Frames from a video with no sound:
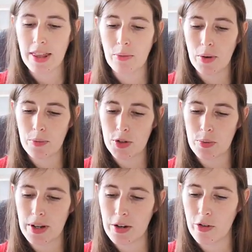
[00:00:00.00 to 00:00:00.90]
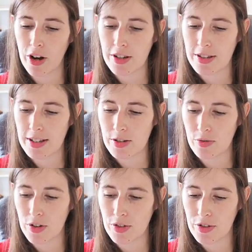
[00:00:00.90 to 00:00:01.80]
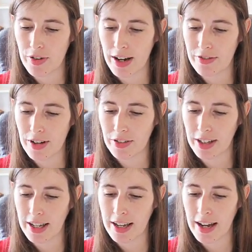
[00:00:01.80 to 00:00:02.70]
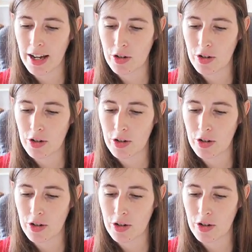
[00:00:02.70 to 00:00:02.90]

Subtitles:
And then once we crossed this 55 level here,